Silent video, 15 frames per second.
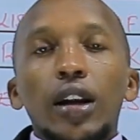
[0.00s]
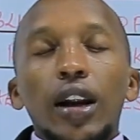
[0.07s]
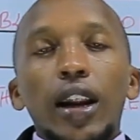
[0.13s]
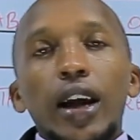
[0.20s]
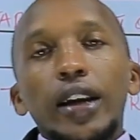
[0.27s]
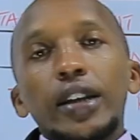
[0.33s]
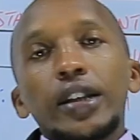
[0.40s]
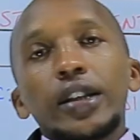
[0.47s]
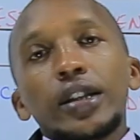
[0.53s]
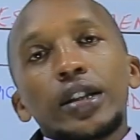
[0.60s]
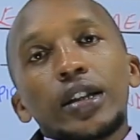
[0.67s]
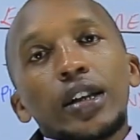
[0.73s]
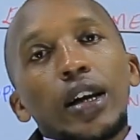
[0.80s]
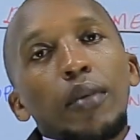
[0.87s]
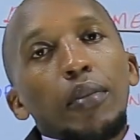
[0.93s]

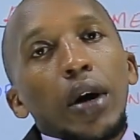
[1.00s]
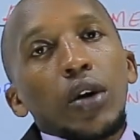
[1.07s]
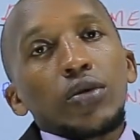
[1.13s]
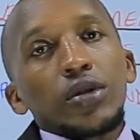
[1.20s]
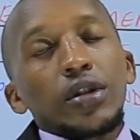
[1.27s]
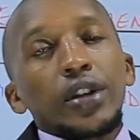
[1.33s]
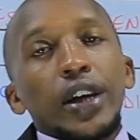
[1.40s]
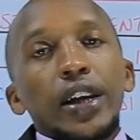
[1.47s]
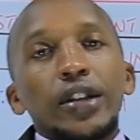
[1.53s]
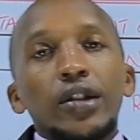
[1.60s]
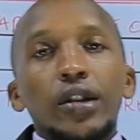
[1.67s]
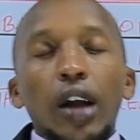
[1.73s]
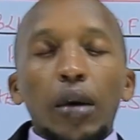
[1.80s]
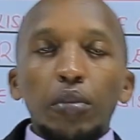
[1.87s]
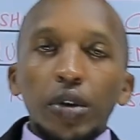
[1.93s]
learning about the
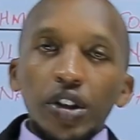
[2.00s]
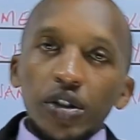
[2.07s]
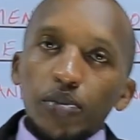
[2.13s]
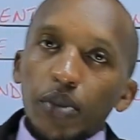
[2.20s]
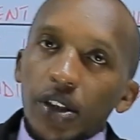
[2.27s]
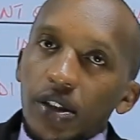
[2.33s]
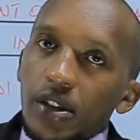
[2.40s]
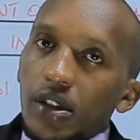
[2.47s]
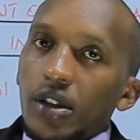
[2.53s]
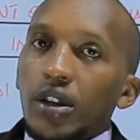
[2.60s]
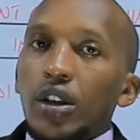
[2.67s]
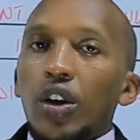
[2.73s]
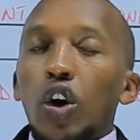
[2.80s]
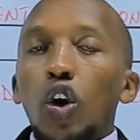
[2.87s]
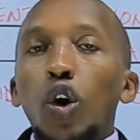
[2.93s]
establishment
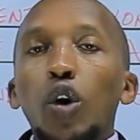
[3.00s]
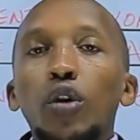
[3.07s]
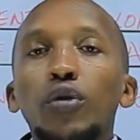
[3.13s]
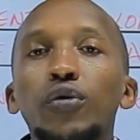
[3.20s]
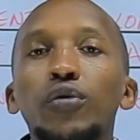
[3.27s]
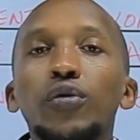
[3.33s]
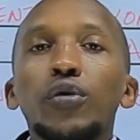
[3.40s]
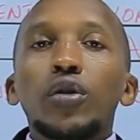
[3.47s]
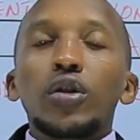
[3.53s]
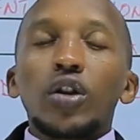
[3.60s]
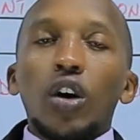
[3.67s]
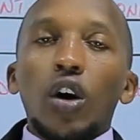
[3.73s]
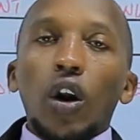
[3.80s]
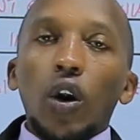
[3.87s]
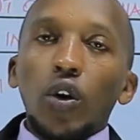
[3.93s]
of
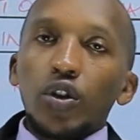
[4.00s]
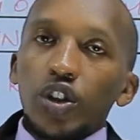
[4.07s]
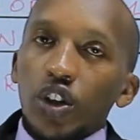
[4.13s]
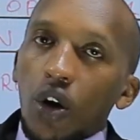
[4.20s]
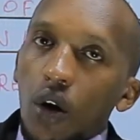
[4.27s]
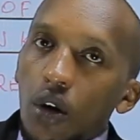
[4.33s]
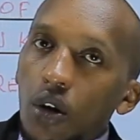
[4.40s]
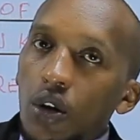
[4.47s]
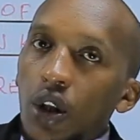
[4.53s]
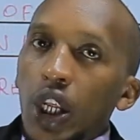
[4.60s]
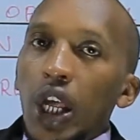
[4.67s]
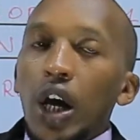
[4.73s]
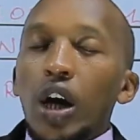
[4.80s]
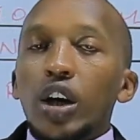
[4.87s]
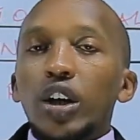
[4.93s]
colonial
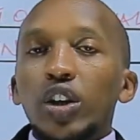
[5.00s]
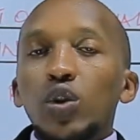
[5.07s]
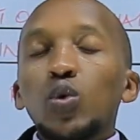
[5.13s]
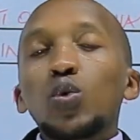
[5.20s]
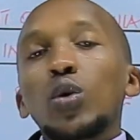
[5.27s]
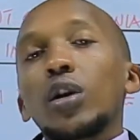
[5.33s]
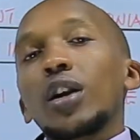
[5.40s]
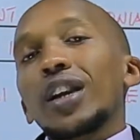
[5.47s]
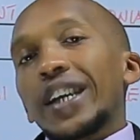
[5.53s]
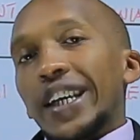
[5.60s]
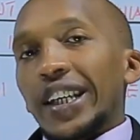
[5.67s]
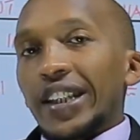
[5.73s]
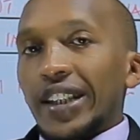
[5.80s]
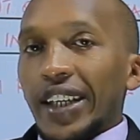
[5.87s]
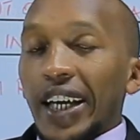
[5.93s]
rule
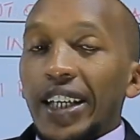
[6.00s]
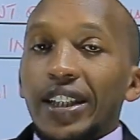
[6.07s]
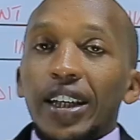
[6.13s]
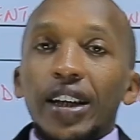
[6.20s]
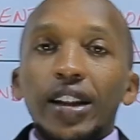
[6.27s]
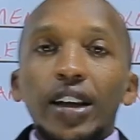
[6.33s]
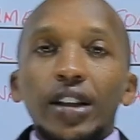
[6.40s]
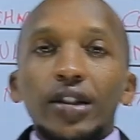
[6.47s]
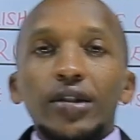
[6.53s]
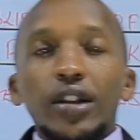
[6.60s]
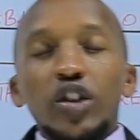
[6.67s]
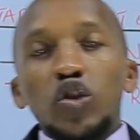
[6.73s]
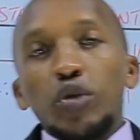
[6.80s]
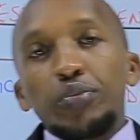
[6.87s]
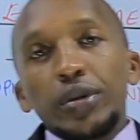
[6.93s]
in Kenya. That is
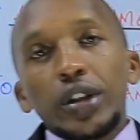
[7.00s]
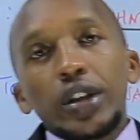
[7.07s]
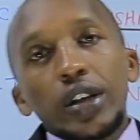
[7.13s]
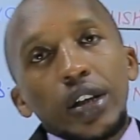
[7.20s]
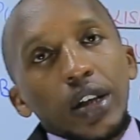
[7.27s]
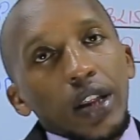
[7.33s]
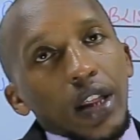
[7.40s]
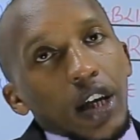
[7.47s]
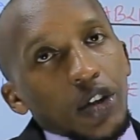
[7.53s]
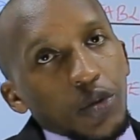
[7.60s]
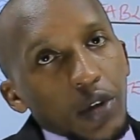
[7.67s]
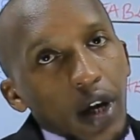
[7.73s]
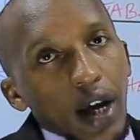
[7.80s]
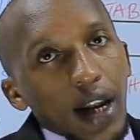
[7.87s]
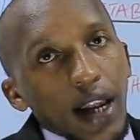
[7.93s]
the topic that
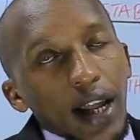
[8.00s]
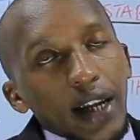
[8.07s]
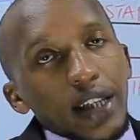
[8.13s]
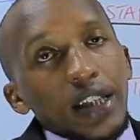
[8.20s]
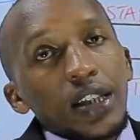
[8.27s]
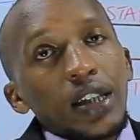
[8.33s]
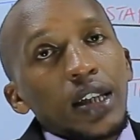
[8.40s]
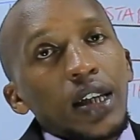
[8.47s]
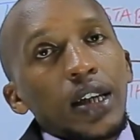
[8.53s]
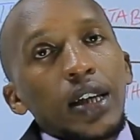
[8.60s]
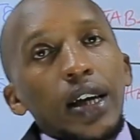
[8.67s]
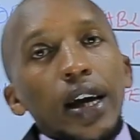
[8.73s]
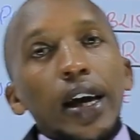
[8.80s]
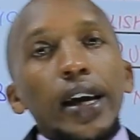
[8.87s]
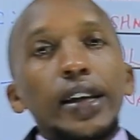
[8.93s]
we are learning,
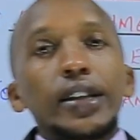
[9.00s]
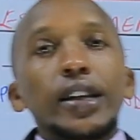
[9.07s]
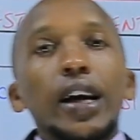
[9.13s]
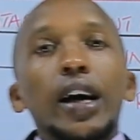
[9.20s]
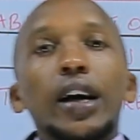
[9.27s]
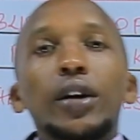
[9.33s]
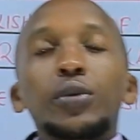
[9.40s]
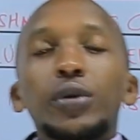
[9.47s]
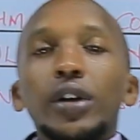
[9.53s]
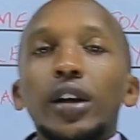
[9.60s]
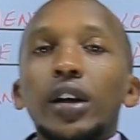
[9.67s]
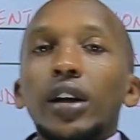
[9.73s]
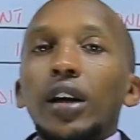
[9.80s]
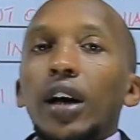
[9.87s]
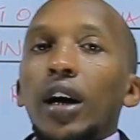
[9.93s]
and uh,
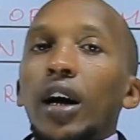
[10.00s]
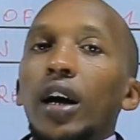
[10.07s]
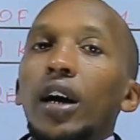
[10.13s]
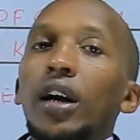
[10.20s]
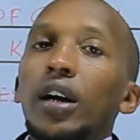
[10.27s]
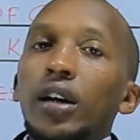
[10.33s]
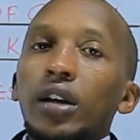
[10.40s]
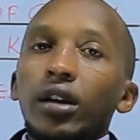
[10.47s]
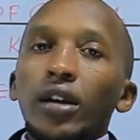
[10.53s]
we have